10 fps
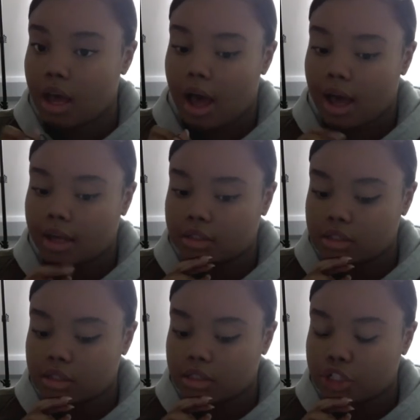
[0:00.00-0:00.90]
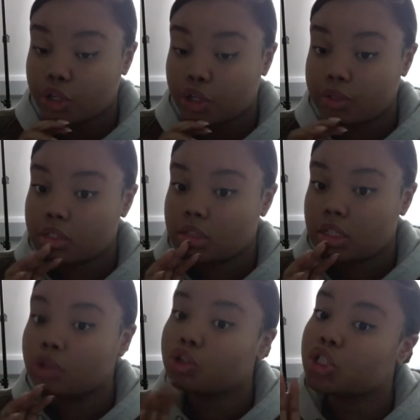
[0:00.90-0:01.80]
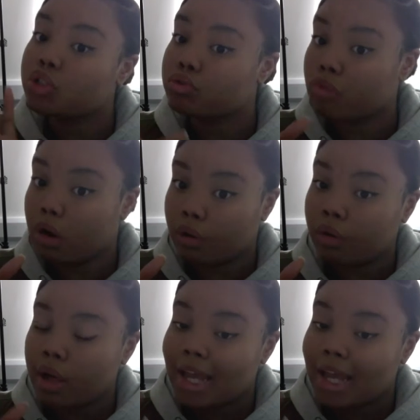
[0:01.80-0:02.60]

and this shows the control